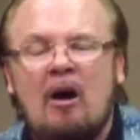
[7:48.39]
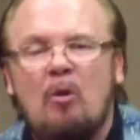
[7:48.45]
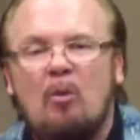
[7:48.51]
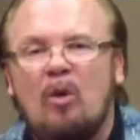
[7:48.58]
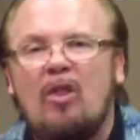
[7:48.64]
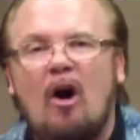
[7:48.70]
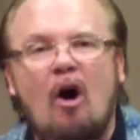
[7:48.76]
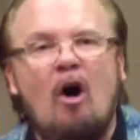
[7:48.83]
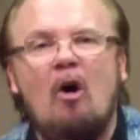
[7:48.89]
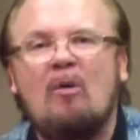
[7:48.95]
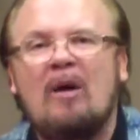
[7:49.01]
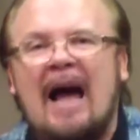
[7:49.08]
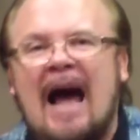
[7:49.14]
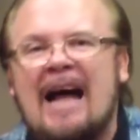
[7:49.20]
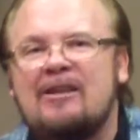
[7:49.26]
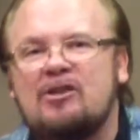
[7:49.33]
with all
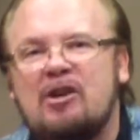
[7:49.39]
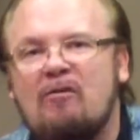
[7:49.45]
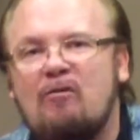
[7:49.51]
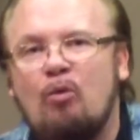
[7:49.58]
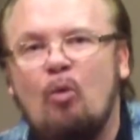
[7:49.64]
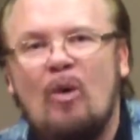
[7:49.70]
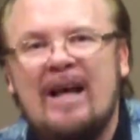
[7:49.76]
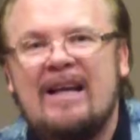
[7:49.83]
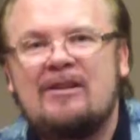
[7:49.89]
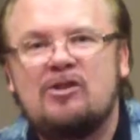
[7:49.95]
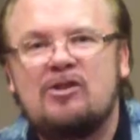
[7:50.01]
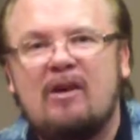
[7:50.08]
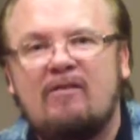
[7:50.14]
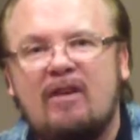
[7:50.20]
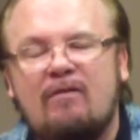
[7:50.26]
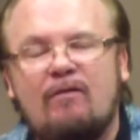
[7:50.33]
kinds of winds
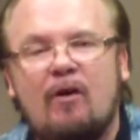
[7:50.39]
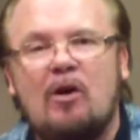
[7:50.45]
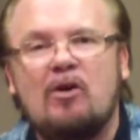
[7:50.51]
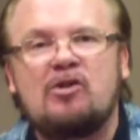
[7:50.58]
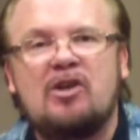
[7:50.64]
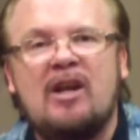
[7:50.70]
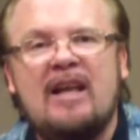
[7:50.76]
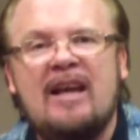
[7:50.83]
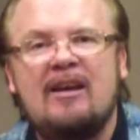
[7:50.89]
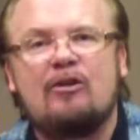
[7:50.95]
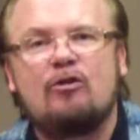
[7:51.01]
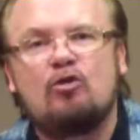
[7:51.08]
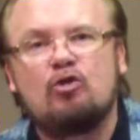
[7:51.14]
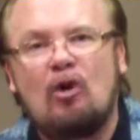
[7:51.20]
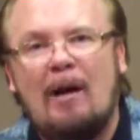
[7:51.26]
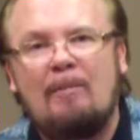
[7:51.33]
of adversity
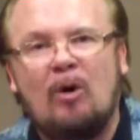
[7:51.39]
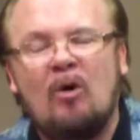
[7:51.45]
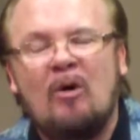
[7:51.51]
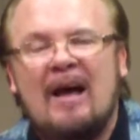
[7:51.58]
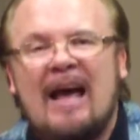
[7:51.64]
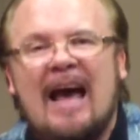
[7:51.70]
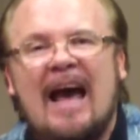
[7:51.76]
and trouble,